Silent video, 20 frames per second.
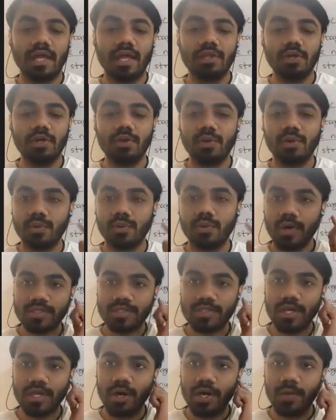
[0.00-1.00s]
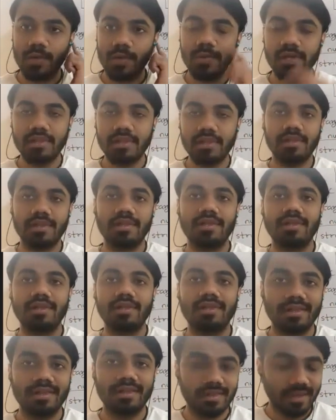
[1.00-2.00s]
Hello, was I audible,
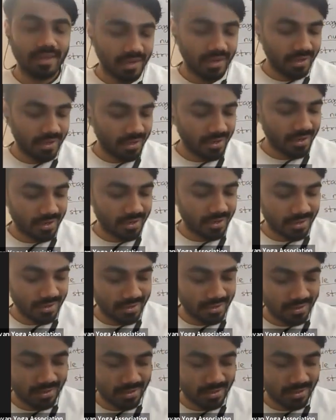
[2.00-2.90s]
Meringa?